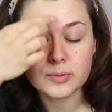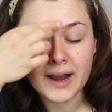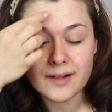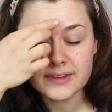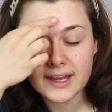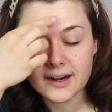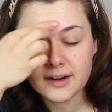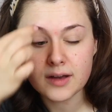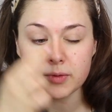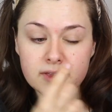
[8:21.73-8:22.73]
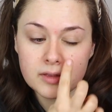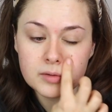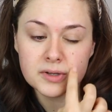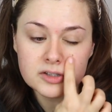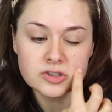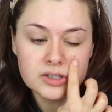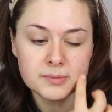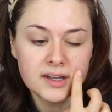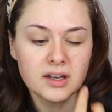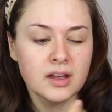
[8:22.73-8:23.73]
around the area with a little bit of
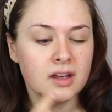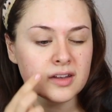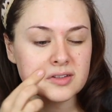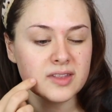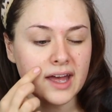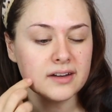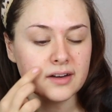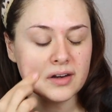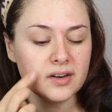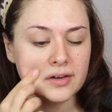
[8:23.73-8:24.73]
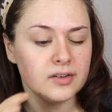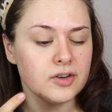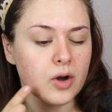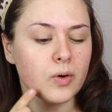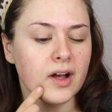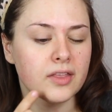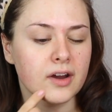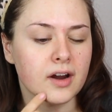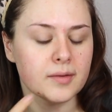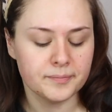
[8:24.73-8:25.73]
treatment so that no
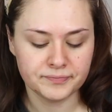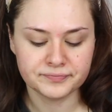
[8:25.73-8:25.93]
other